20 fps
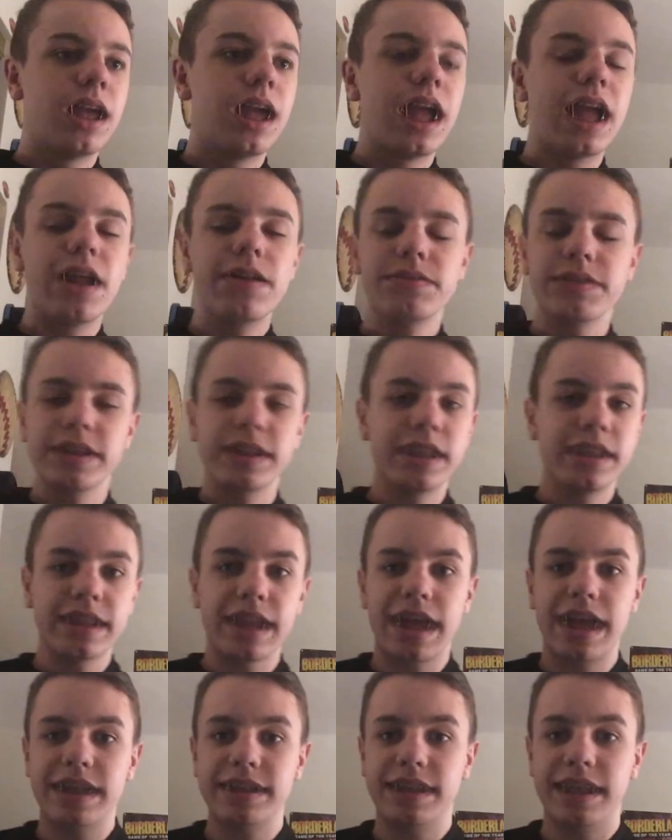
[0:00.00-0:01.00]
Everything
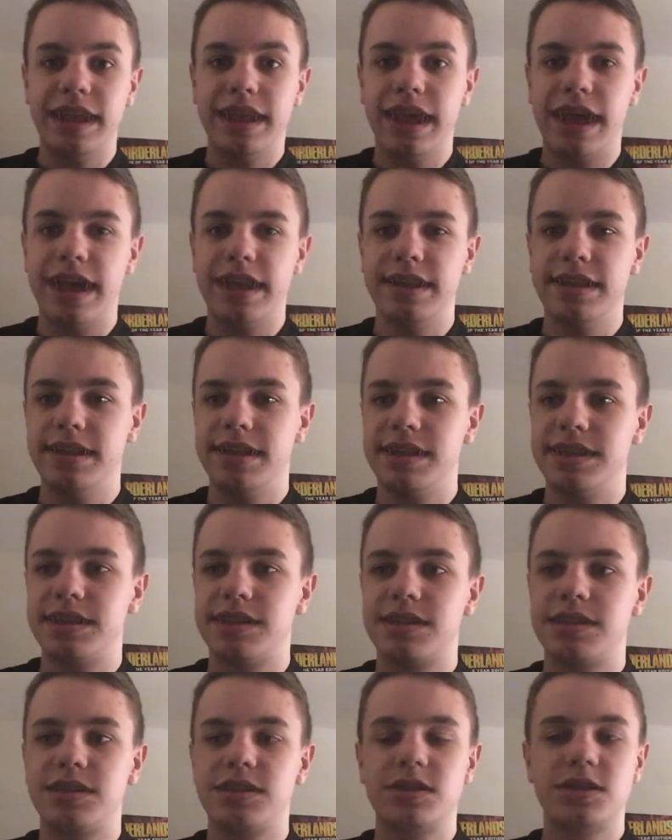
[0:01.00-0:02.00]
that they added
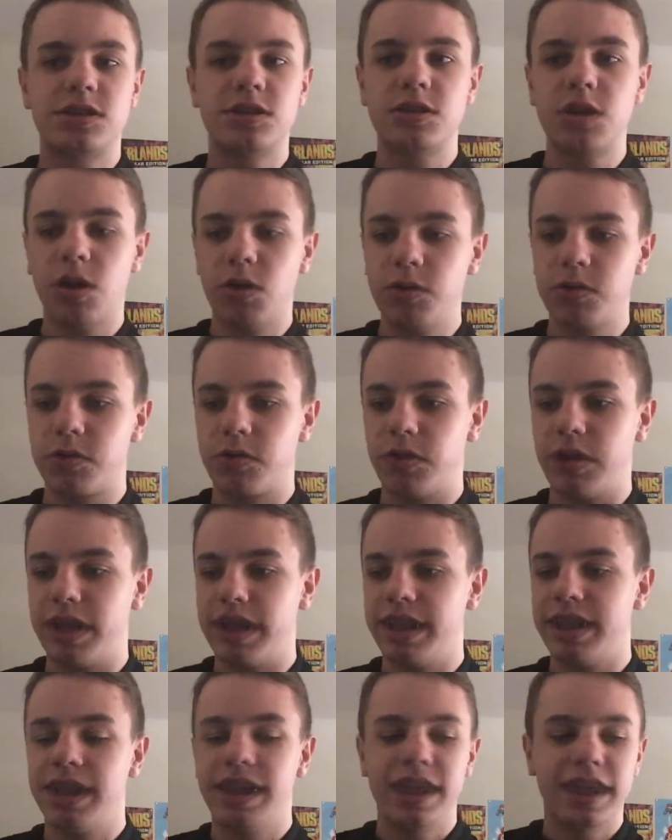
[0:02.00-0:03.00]
is so
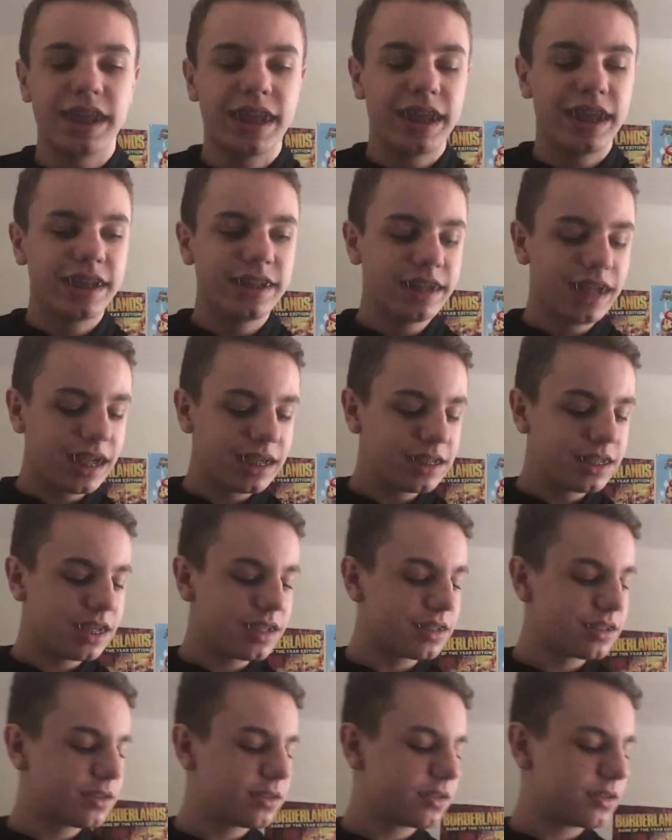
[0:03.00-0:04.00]
great, and not
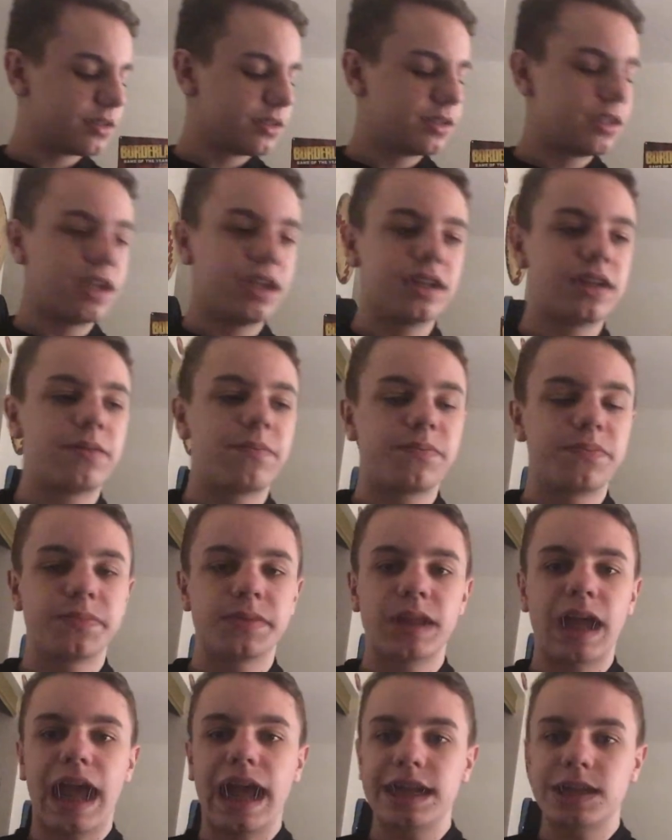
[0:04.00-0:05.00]
just the
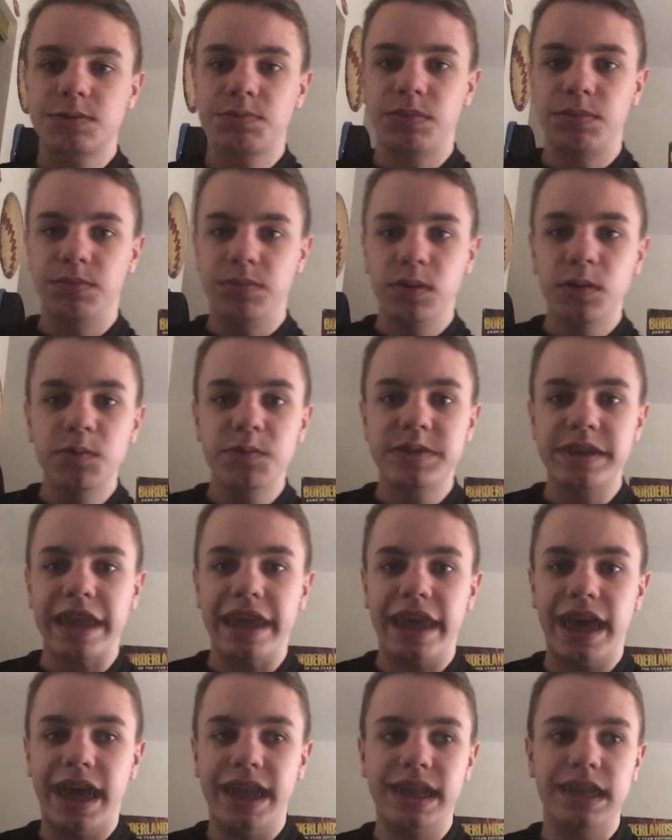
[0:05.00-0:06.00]
actual moves
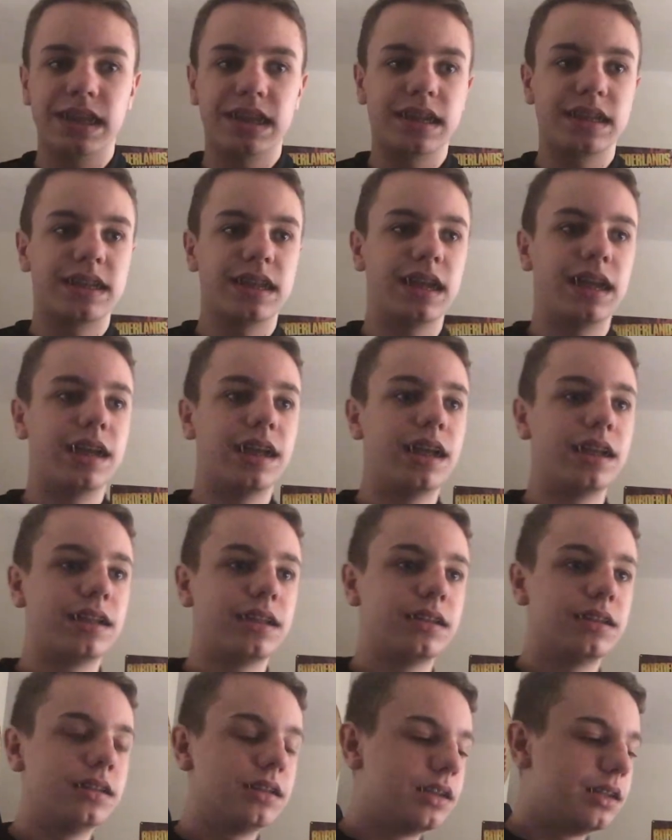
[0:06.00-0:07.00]
they added, like
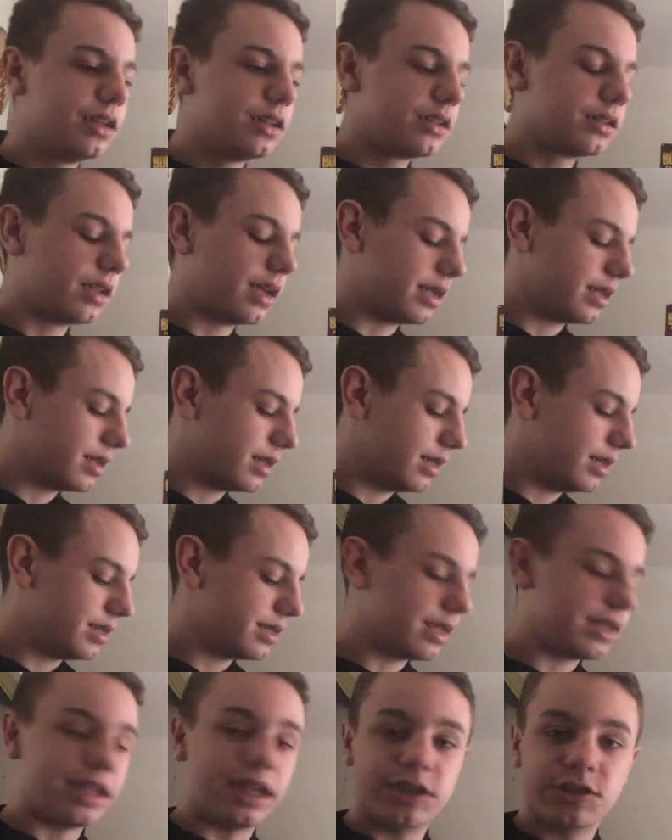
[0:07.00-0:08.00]
his
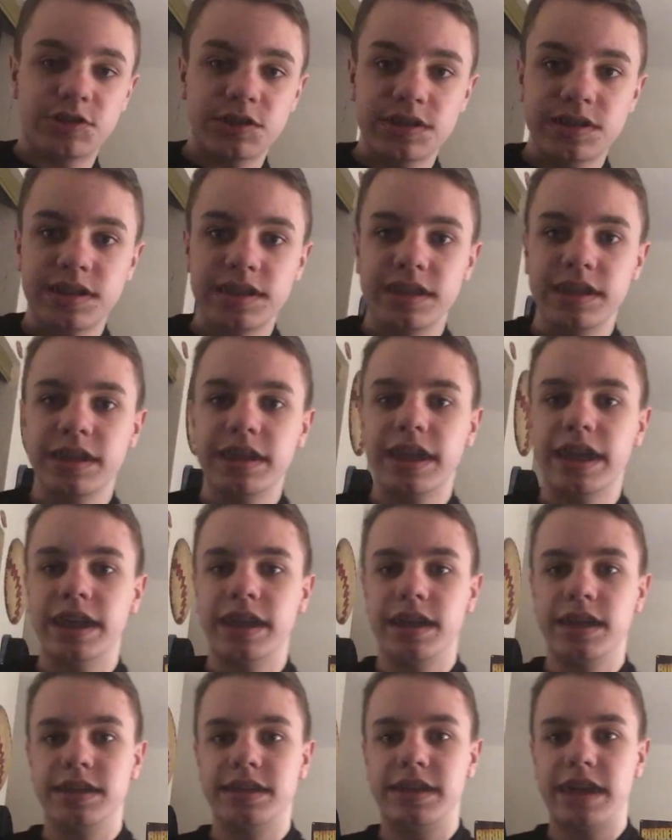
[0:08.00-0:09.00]
electricity
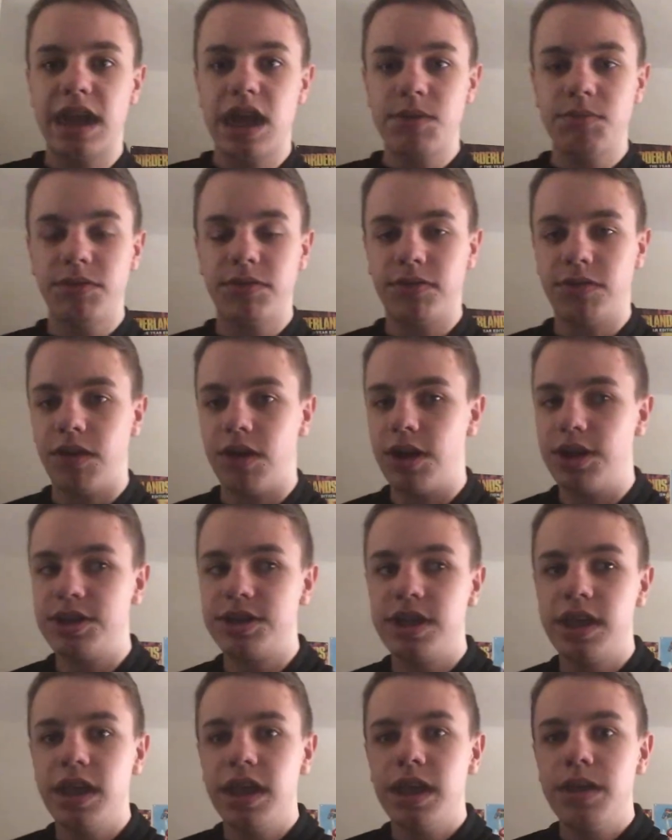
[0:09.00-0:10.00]
and his
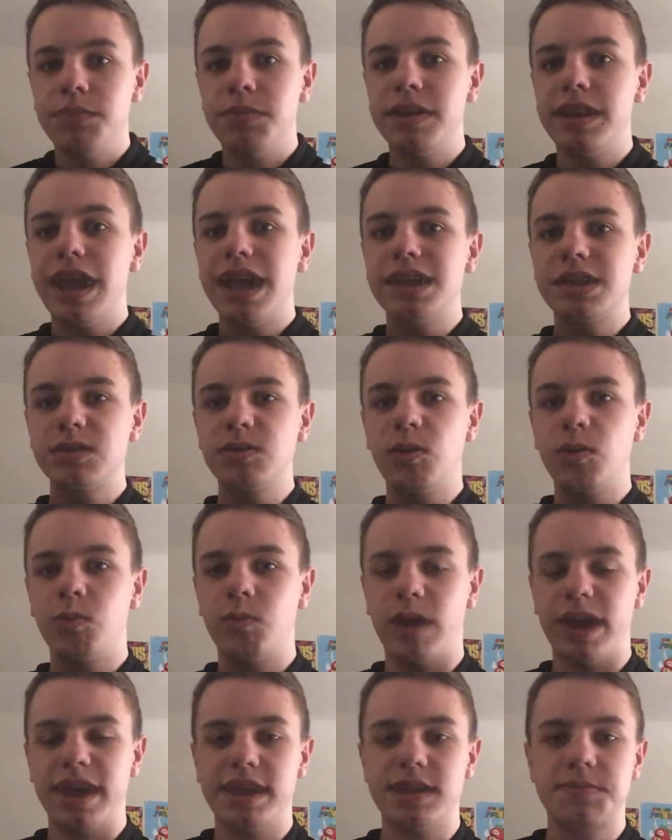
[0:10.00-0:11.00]
camouflage, but the actual
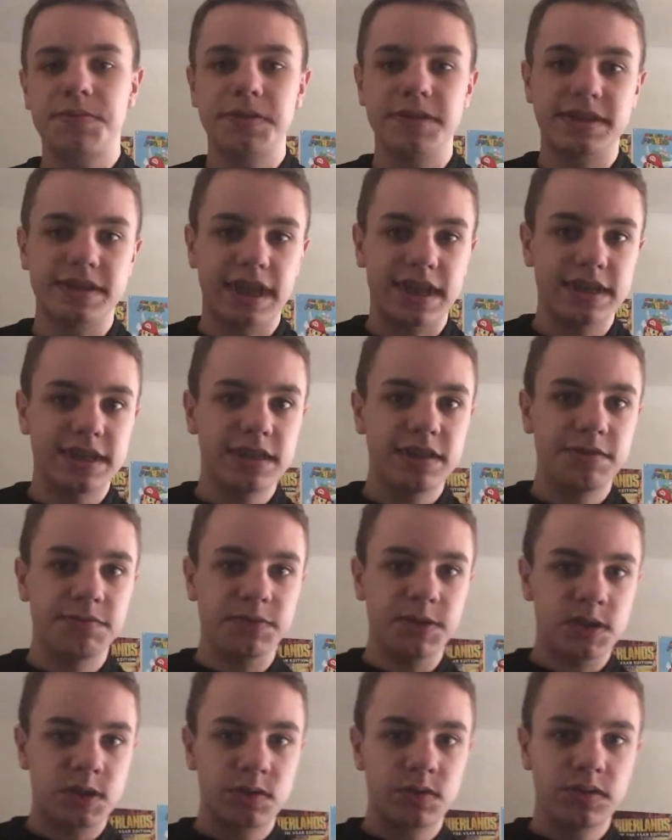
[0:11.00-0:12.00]
ways presented
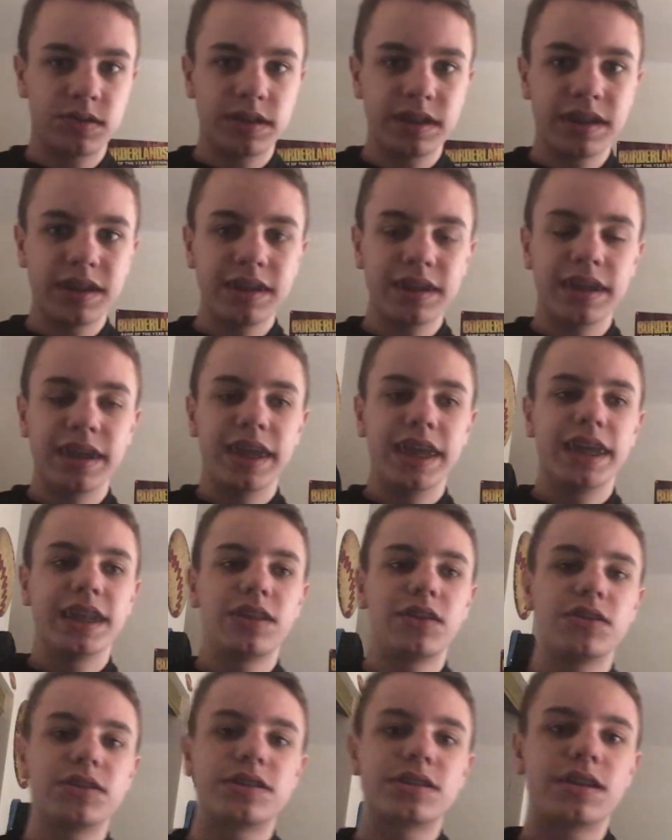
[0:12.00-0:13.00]
visually
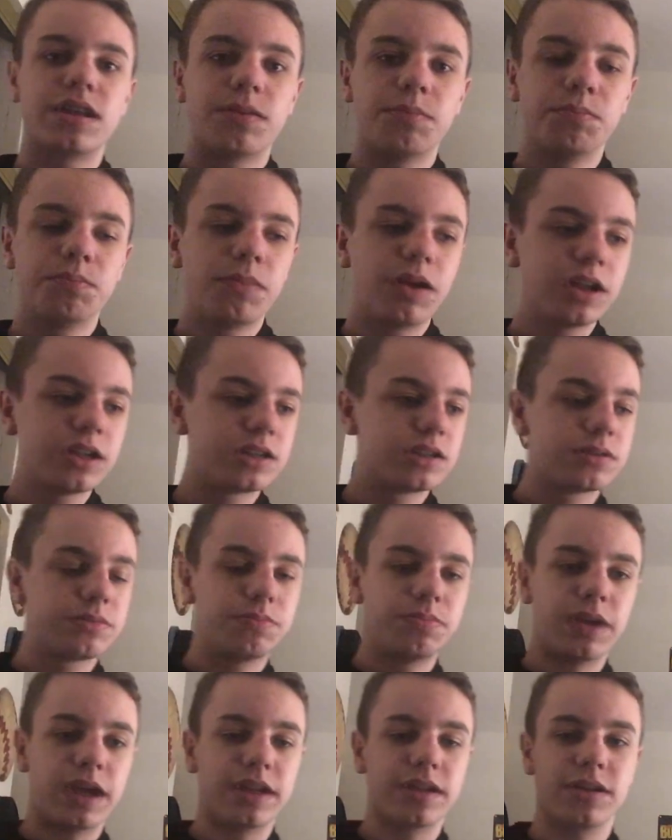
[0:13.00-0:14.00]
looks much
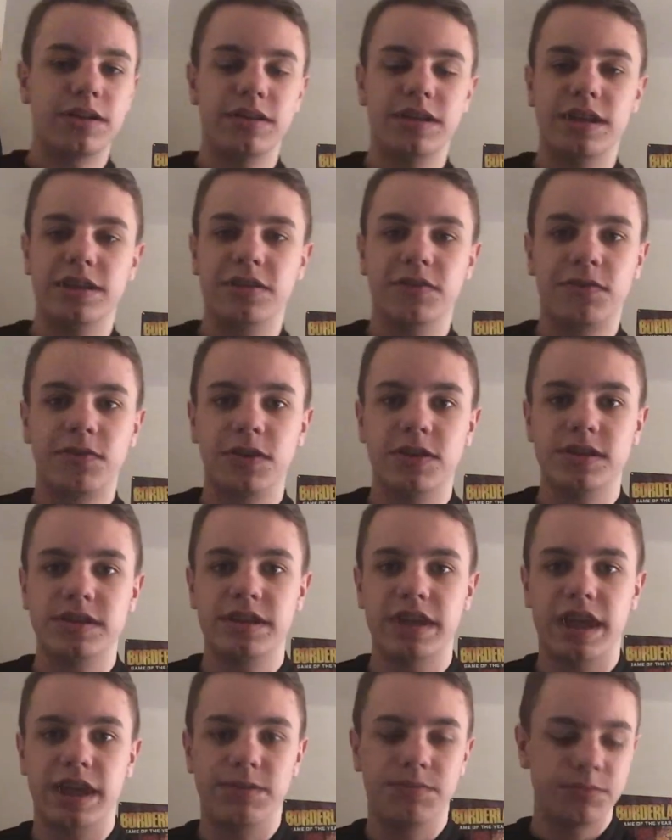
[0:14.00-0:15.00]
better than the first
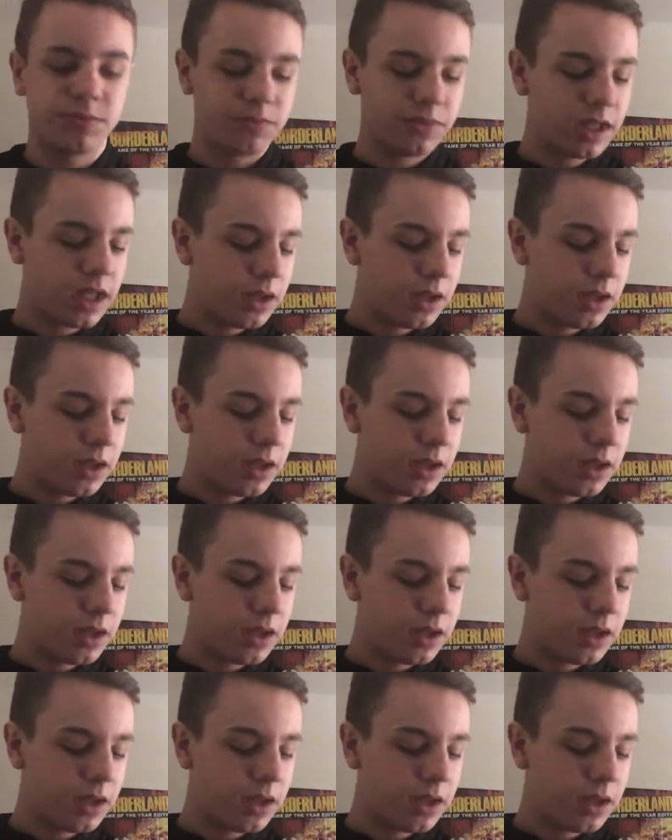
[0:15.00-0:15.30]
game.